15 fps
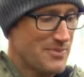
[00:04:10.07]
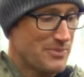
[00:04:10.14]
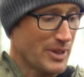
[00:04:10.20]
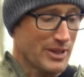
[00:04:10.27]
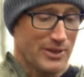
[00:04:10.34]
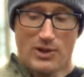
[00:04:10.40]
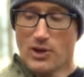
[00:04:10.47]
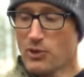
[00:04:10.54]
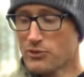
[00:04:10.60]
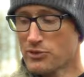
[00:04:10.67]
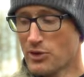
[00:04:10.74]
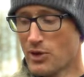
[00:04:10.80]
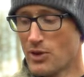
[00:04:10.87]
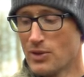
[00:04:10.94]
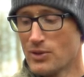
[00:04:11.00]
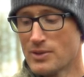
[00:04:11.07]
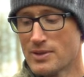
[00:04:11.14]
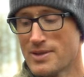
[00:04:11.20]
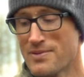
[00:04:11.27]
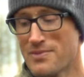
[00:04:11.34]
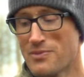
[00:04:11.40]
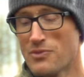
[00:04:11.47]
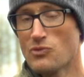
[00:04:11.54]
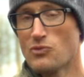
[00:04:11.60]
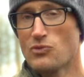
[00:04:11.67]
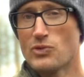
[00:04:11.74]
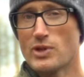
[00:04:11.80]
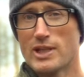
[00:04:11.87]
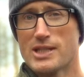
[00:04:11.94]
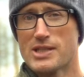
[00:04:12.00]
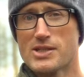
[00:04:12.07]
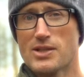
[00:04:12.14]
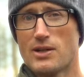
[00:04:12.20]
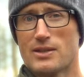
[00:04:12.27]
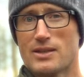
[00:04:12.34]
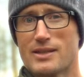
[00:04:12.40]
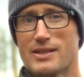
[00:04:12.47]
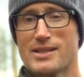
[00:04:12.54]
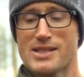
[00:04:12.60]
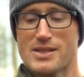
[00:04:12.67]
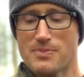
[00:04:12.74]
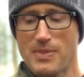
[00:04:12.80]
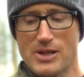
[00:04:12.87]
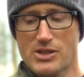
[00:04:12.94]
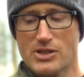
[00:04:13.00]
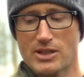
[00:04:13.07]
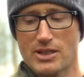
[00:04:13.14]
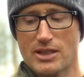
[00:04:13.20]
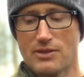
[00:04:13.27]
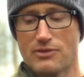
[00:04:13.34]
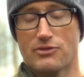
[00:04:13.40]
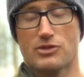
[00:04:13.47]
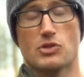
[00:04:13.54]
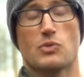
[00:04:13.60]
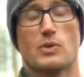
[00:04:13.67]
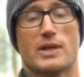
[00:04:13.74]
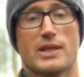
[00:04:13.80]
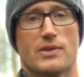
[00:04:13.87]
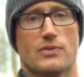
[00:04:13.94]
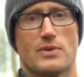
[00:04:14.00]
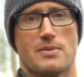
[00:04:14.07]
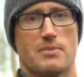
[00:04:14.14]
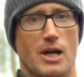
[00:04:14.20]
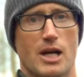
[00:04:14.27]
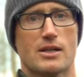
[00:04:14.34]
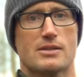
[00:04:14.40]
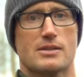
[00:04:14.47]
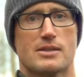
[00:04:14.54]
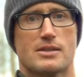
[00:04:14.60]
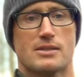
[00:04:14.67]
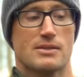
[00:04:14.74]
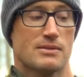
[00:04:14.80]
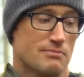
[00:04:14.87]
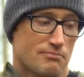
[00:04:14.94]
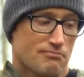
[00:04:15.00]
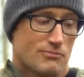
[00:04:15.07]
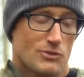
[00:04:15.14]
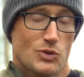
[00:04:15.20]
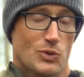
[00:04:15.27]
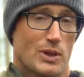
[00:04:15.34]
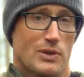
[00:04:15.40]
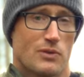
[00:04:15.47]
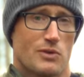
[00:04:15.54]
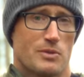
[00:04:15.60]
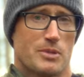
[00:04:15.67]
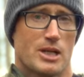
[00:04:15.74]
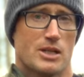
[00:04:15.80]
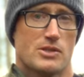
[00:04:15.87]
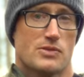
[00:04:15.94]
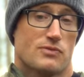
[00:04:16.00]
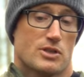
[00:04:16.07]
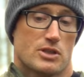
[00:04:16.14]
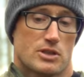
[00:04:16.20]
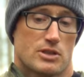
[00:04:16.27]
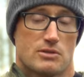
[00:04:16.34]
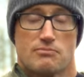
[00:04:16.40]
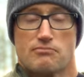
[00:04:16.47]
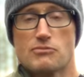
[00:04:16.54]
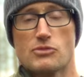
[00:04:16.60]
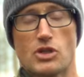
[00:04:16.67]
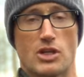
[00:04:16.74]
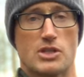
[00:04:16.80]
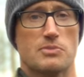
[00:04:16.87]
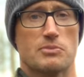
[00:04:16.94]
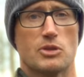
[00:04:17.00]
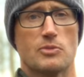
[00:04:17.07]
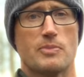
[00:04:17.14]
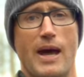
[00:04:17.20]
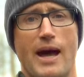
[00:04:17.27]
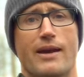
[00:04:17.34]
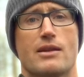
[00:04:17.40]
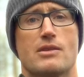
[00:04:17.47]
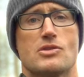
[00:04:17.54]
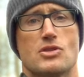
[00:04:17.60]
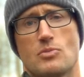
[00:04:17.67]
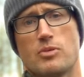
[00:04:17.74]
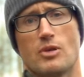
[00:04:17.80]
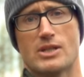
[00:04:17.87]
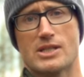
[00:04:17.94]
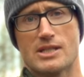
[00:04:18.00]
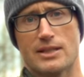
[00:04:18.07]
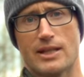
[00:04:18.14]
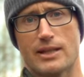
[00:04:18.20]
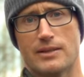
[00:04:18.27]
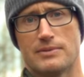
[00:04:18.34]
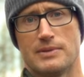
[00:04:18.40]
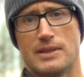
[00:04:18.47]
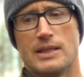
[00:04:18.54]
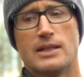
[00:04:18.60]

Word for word: But overall, really solid, especially for 23 bucks. 23 bucks for a good adjustable padded two point sling.